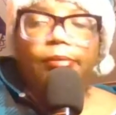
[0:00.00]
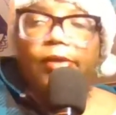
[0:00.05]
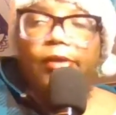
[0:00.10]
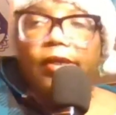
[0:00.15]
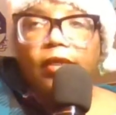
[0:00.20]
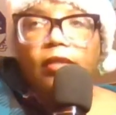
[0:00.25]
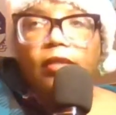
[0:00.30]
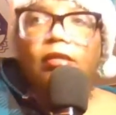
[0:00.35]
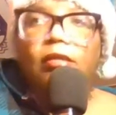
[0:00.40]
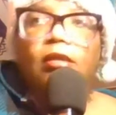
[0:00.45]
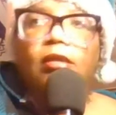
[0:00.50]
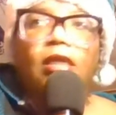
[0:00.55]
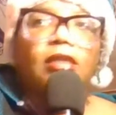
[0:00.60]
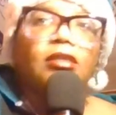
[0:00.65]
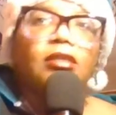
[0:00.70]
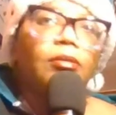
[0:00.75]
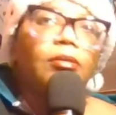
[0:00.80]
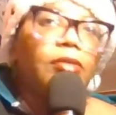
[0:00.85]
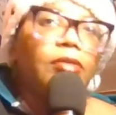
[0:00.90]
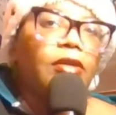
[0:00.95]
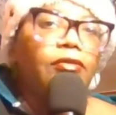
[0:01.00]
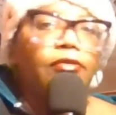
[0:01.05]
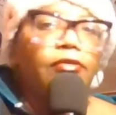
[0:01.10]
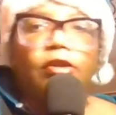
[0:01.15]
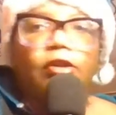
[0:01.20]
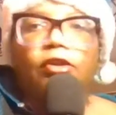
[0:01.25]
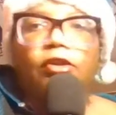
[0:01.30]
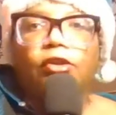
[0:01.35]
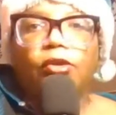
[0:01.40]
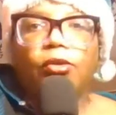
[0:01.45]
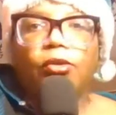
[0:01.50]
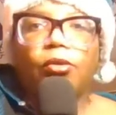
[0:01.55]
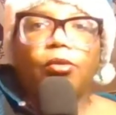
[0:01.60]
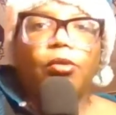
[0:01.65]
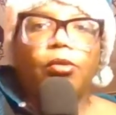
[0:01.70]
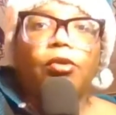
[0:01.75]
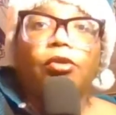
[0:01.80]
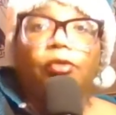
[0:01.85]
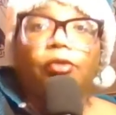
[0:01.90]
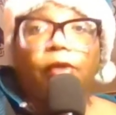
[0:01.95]
but it's something fun to do
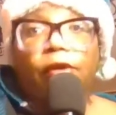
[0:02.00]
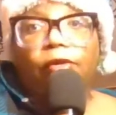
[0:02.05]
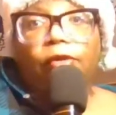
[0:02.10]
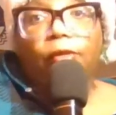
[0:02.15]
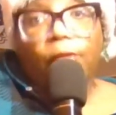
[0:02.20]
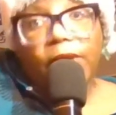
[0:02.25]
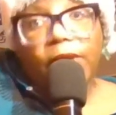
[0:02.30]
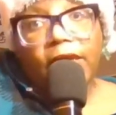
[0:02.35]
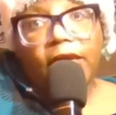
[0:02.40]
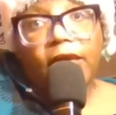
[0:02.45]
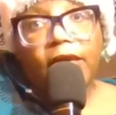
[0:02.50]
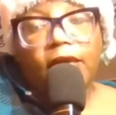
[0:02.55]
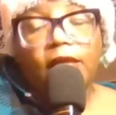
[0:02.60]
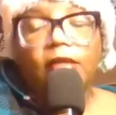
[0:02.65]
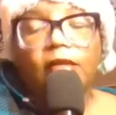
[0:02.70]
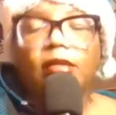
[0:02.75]
throughout the week.